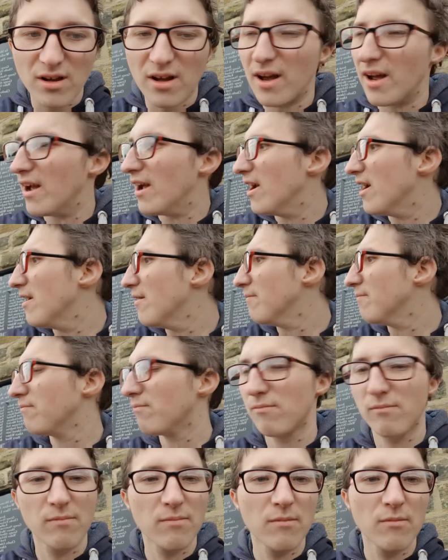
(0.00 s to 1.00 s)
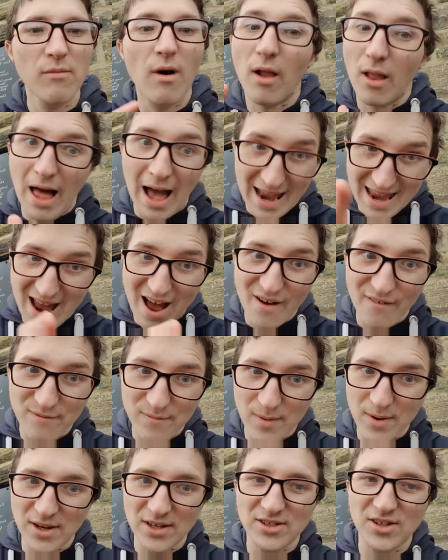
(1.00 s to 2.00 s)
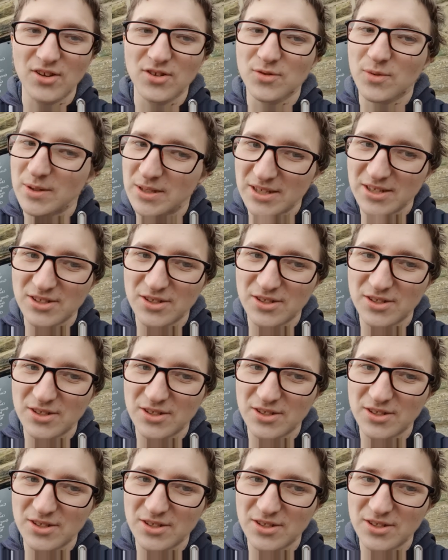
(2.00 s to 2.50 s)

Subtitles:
Well, I have, but it's on Twitter,